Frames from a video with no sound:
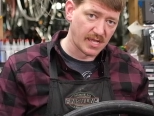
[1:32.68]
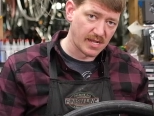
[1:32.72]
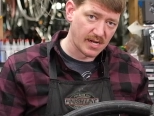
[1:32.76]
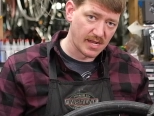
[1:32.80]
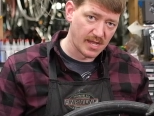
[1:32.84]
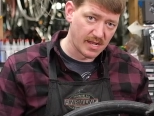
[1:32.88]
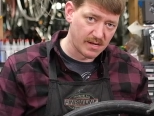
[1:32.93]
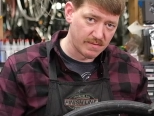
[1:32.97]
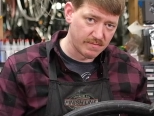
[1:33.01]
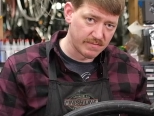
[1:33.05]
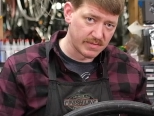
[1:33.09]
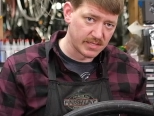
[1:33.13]

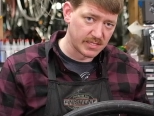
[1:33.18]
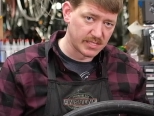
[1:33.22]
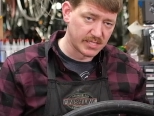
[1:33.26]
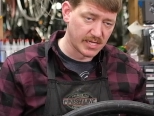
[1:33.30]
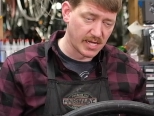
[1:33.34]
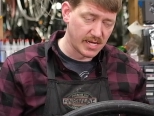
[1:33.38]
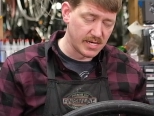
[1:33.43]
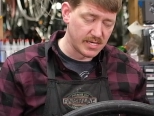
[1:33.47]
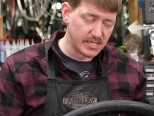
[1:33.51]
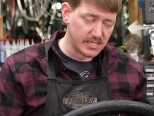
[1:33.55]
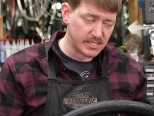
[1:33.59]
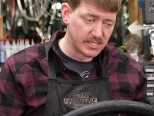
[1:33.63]
hadn't been
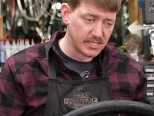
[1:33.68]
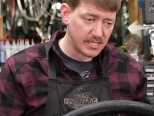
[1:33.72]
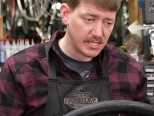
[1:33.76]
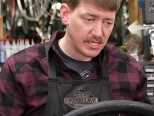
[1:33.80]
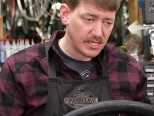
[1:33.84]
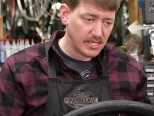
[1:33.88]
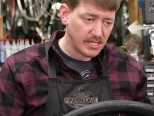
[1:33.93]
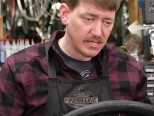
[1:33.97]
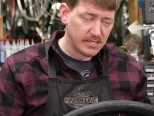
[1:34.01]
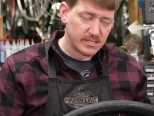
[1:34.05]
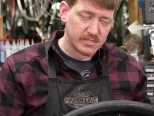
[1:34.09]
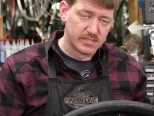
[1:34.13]
tightened.
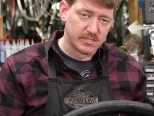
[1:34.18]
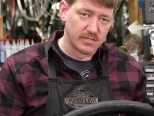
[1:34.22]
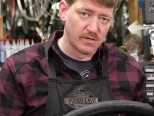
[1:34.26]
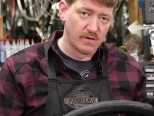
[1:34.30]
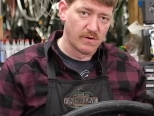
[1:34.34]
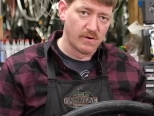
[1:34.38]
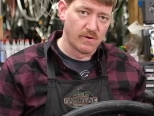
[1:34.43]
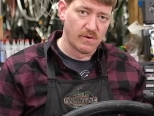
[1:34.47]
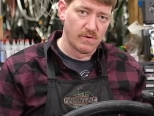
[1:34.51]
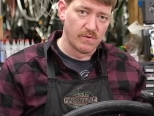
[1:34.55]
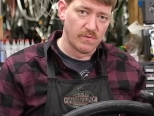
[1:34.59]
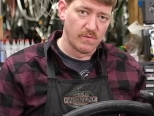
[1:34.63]

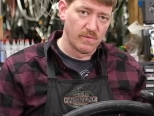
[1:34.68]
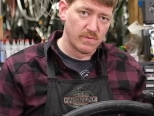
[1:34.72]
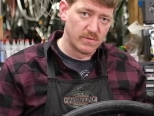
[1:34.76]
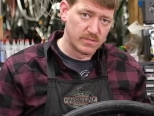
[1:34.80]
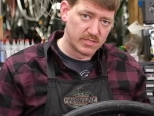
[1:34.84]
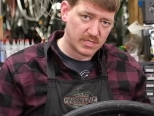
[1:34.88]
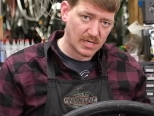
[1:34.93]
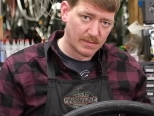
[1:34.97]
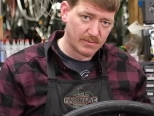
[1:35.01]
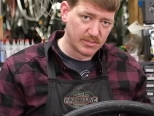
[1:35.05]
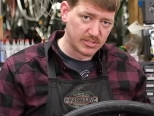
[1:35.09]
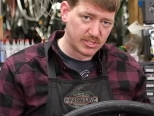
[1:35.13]
So
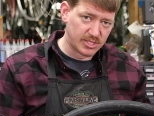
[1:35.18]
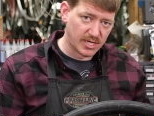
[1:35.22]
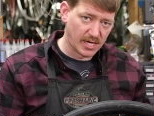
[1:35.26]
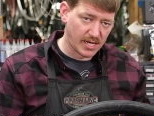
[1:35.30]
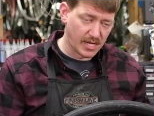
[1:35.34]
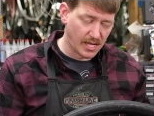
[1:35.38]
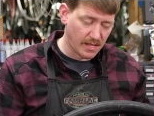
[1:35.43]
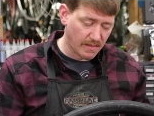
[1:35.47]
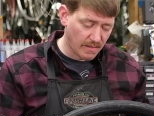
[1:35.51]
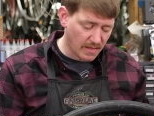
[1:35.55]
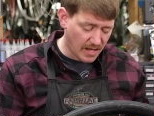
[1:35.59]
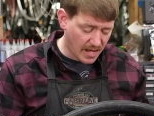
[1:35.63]
double
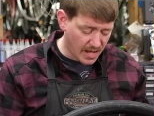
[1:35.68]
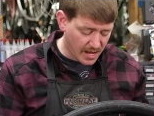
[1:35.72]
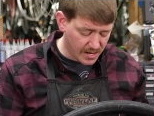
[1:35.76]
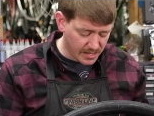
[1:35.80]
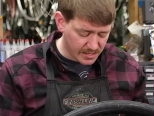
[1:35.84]
checking that